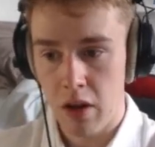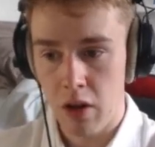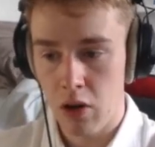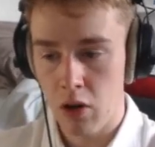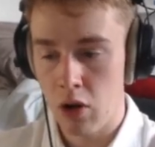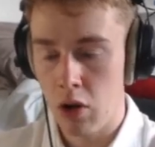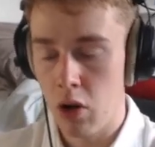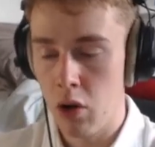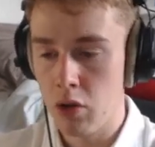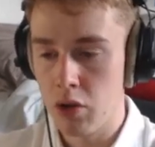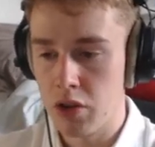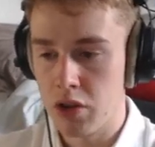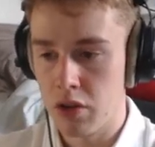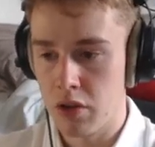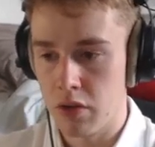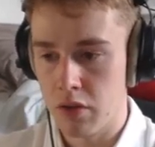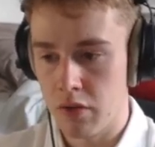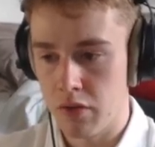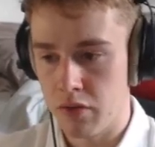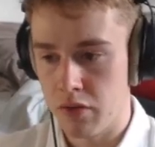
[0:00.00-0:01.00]
loads
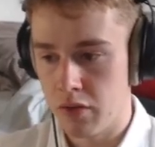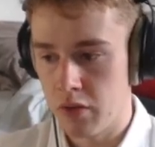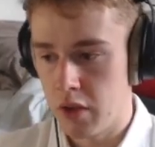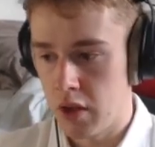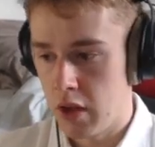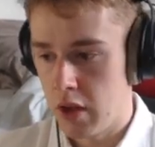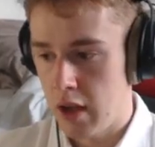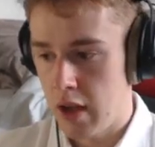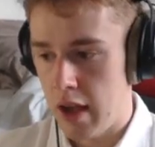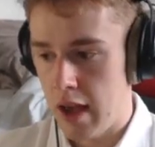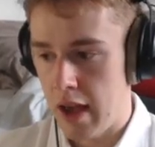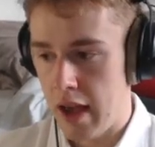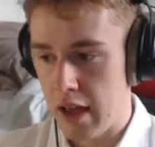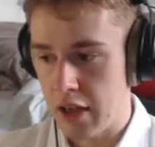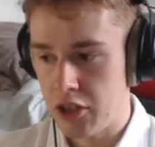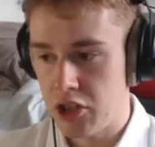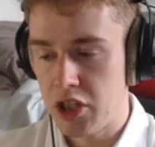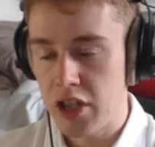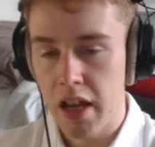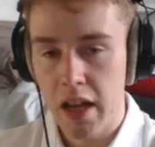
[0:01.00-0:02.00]
of
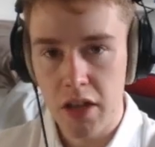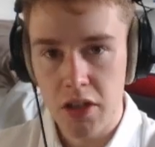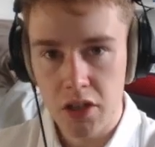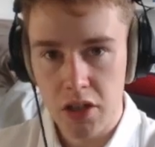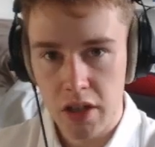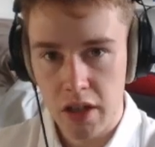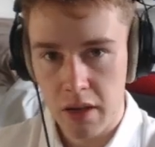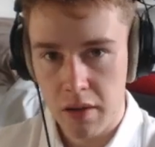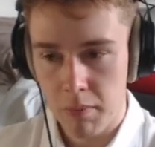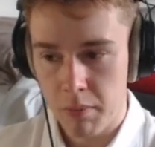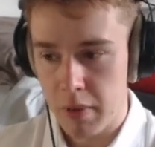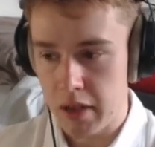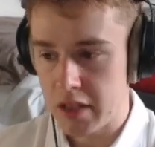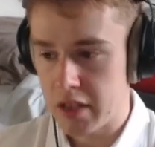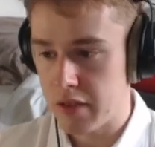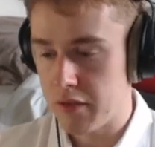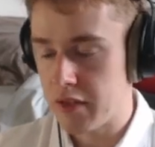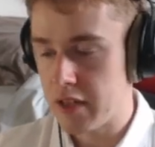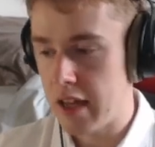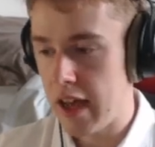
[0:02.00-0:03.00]
changing
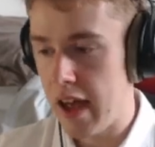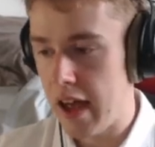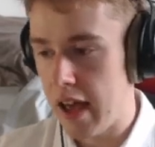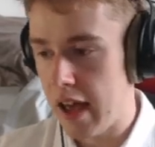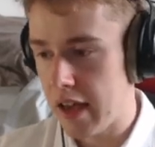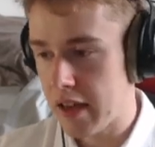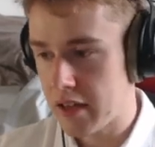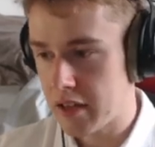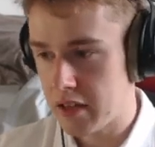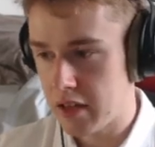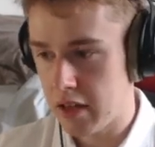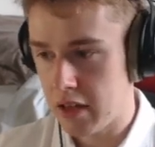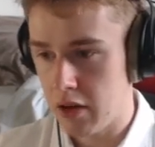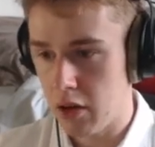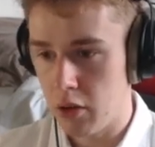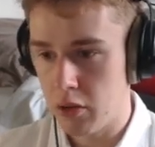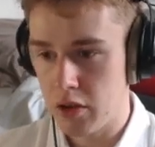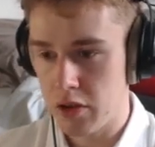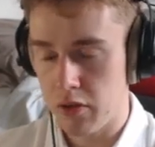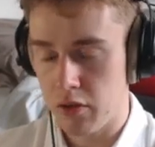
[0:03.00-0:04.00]
bits of text and
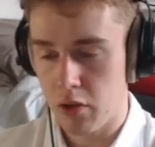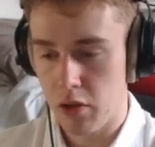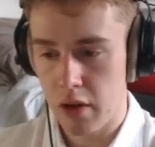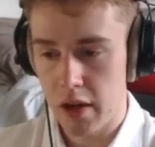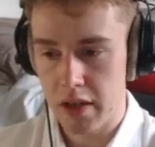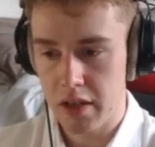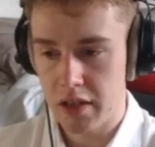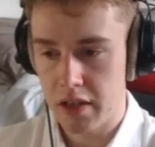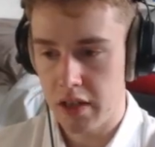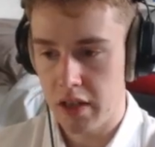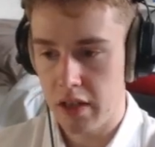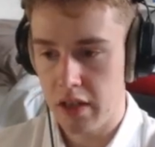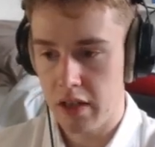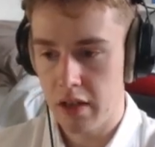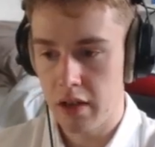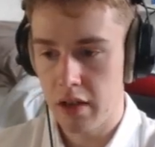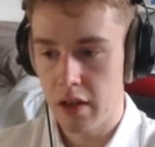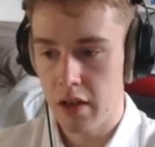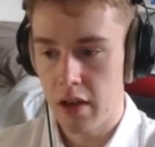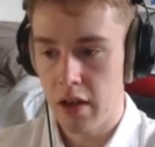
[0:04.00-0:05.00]
loads of crazy